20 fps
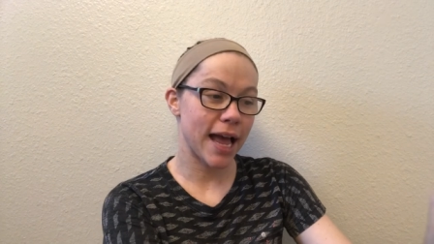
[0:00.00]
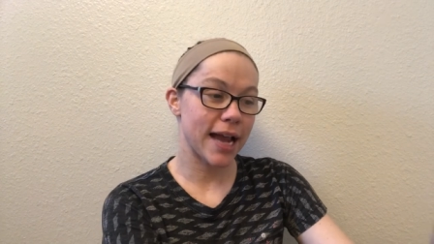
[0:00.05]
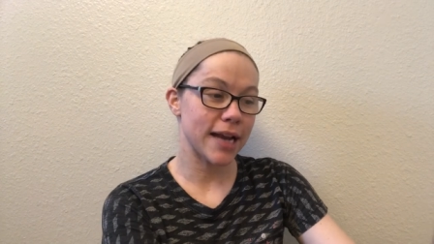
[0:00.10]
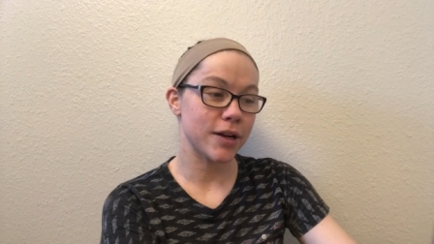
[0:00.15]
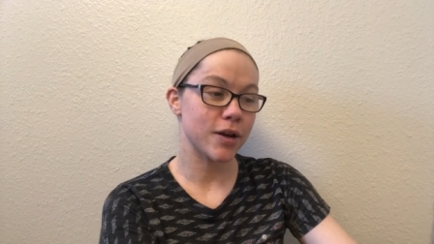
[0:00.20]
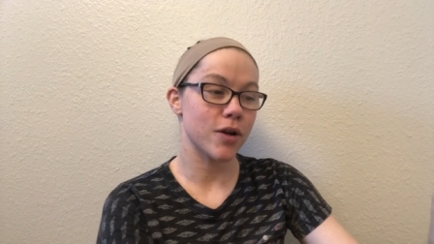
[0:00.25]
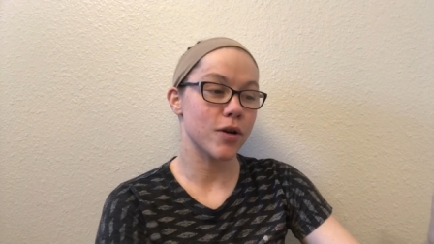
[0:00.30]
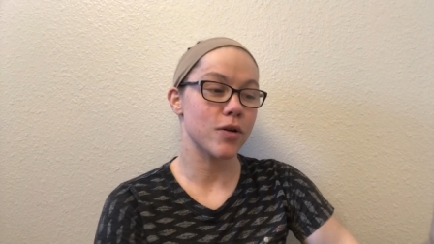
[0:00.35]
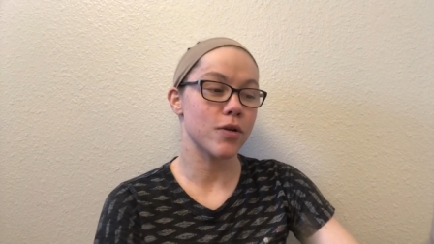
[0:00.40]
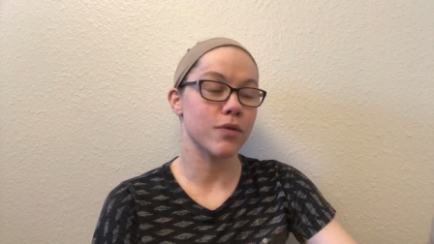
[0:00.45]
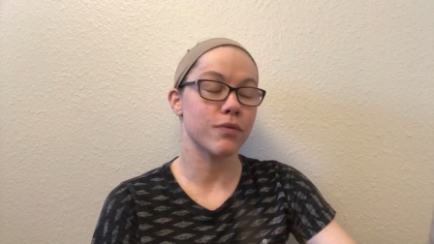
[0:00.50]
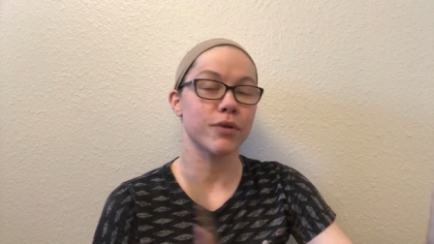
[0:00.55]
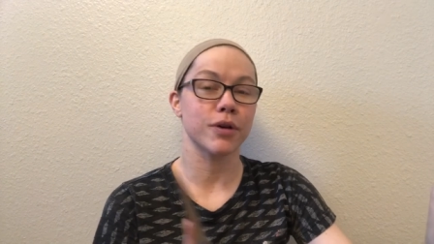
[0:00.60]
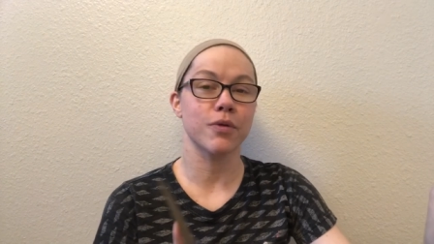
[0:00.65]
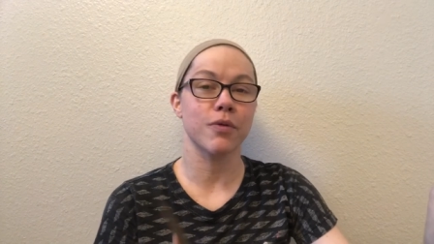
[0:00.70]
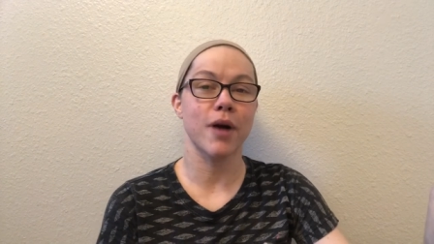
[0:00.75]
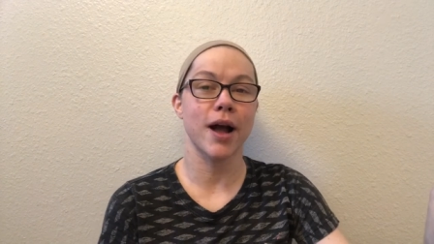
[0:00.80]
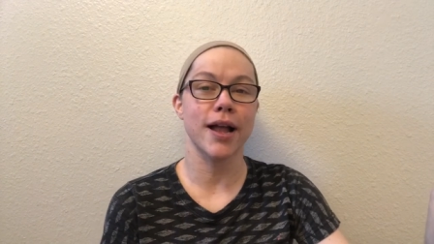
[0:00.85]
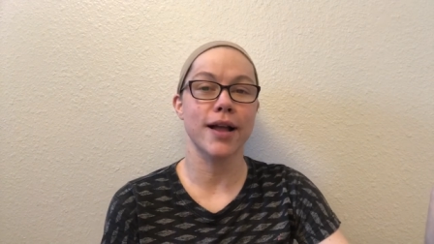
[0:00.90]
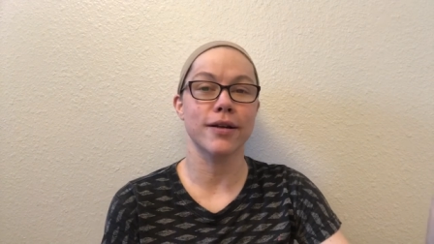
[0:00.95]
I know
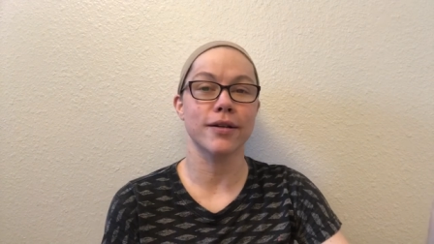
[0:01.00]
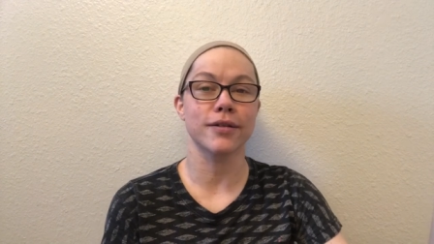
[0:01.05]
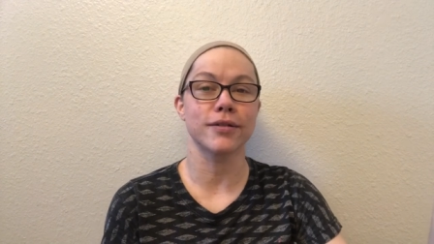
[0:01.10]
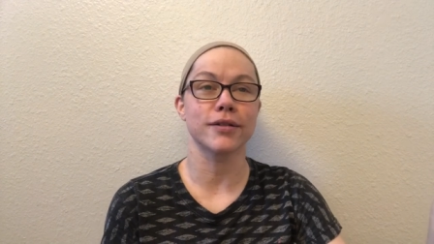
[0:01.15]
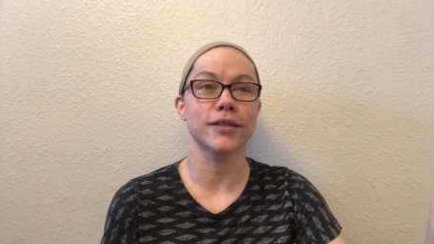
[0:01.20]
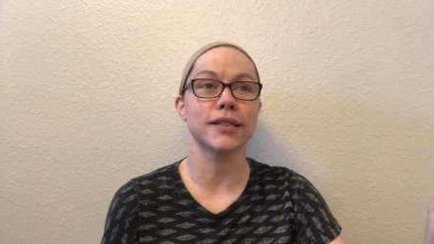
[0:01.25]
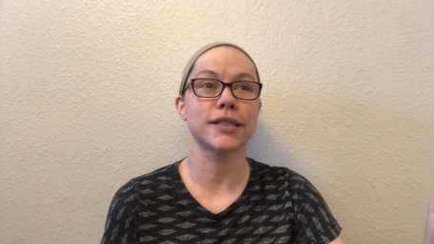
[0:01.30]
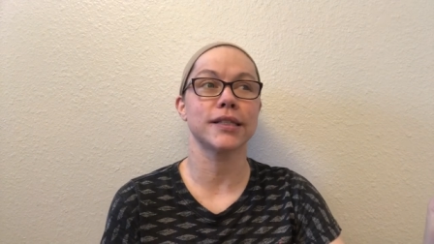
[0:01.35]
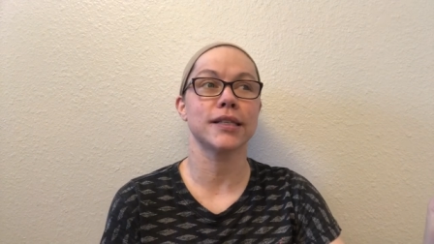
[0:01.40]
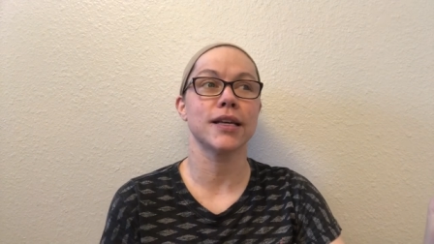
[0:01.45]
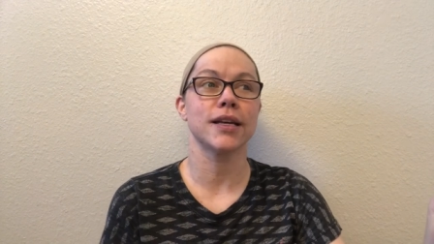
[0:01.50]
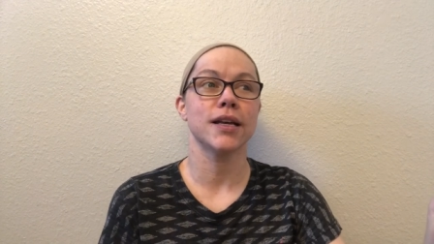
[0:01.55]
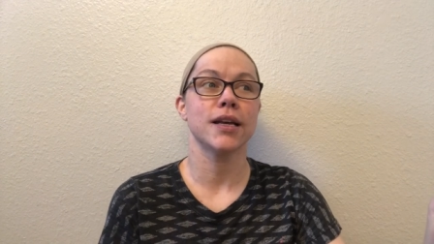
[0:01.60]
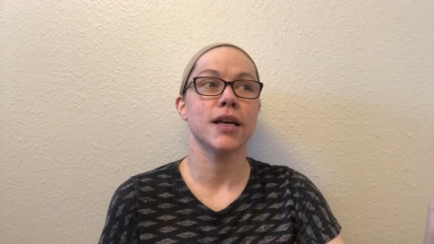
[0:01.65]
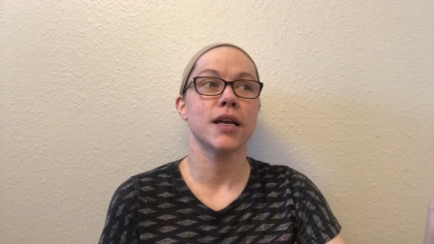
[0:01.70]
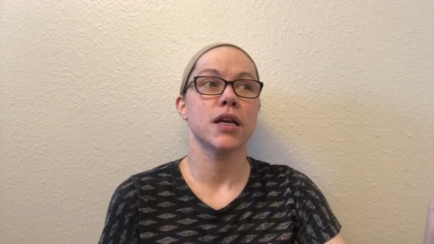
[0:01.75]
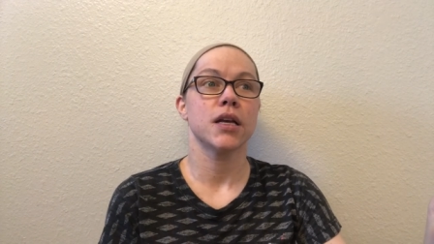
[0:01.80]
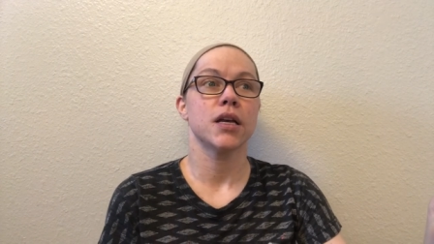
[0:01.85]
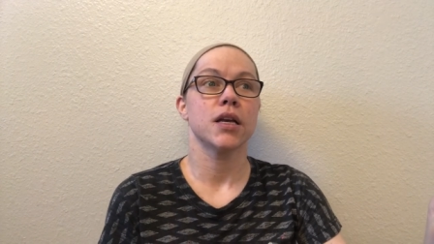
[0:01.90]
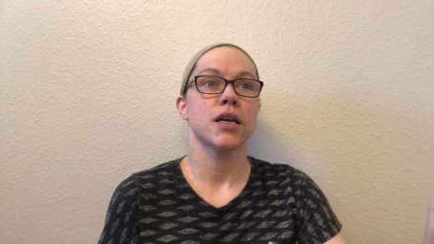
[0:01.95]
requires
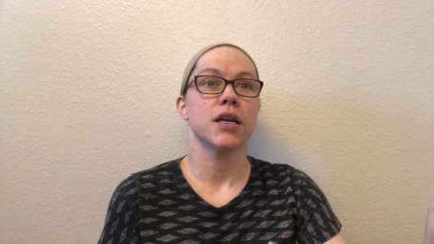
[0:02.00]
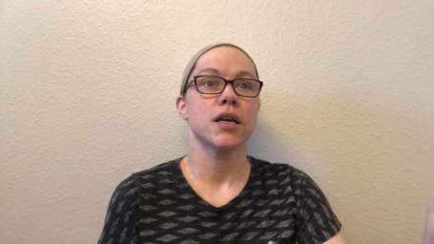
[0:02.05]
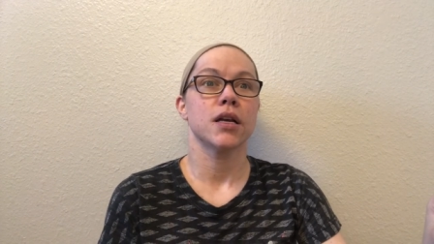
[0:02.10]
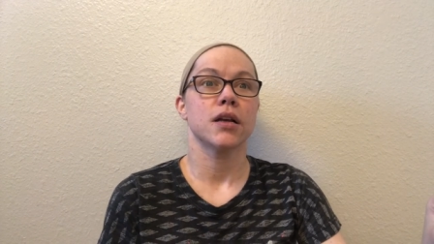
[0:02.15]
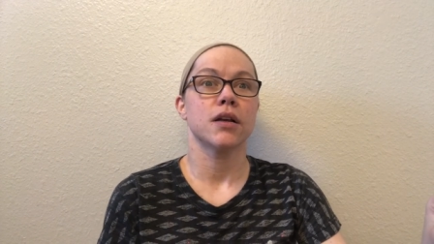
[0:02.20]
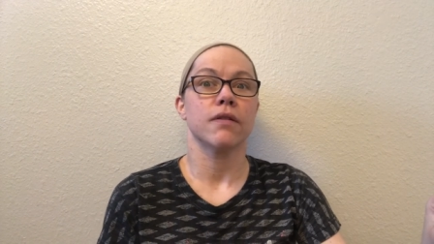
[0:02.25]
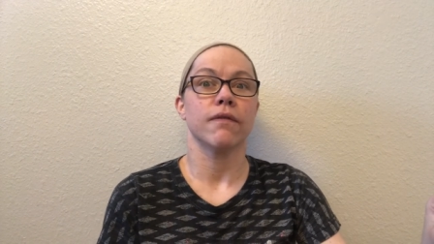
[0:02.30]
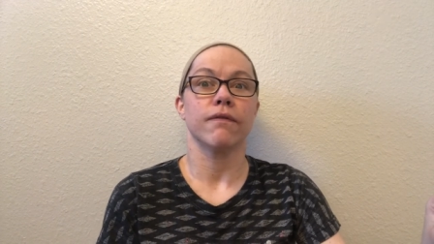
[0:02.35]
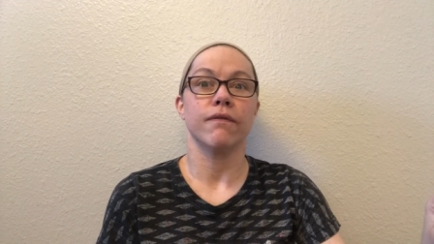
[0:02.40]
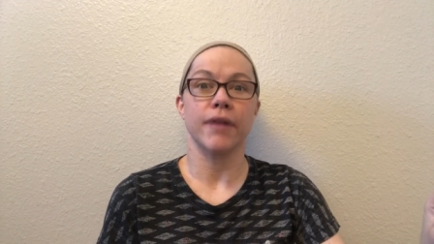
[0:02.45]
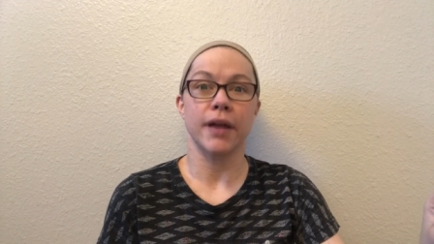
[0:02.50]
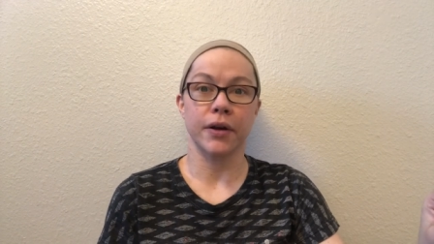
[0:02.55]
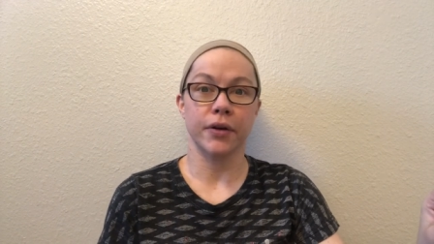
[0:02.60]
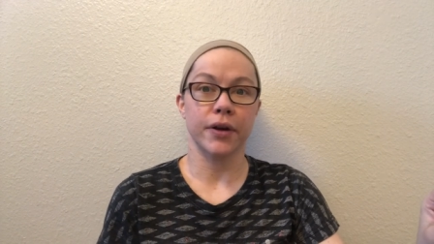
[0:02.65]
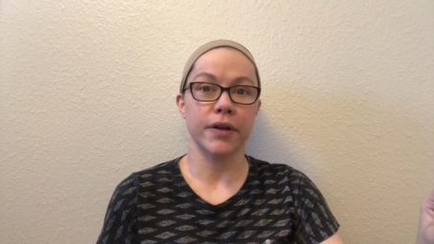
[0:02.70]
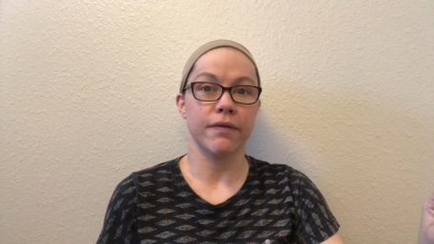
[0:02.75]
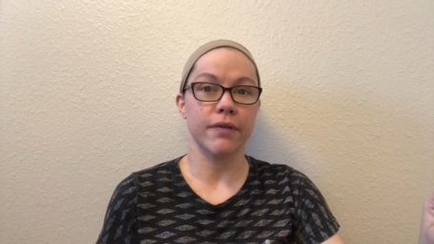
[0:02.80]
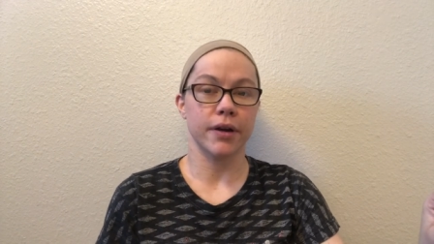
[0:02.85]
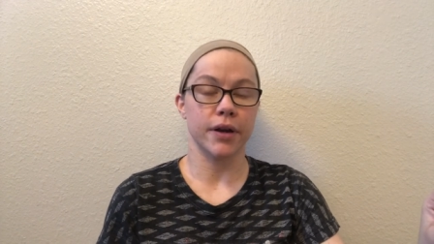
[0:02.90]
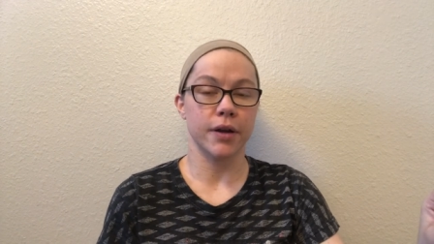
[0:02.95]

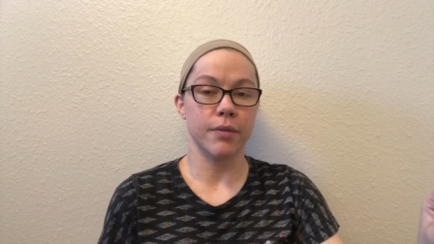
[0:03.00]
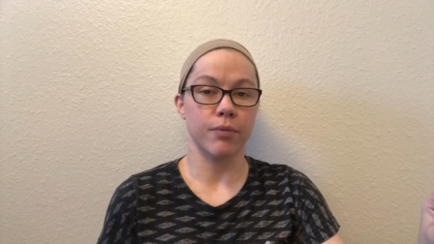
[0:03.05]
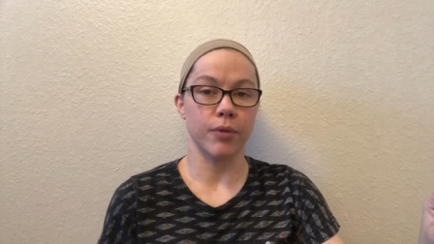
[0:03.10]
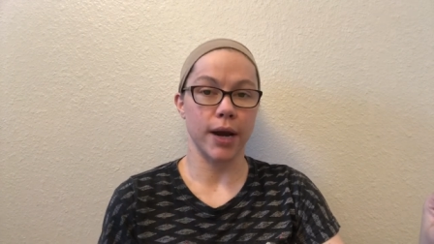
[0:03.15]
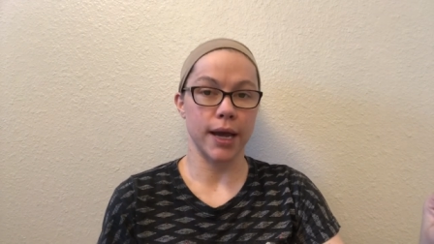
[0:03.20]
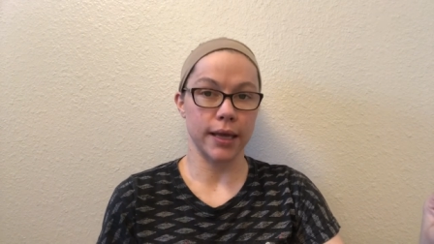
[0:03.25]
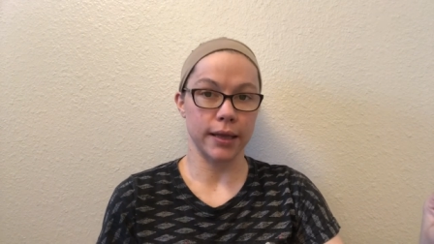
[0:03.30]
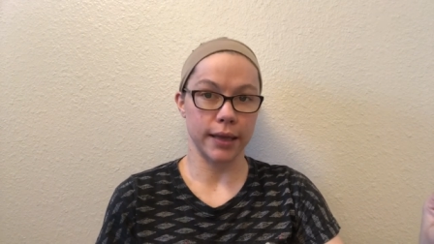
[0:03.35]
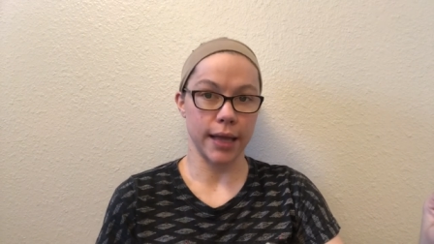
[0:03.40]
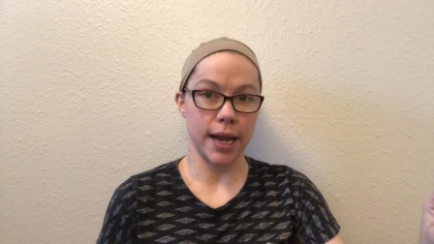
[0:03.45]
very, very bright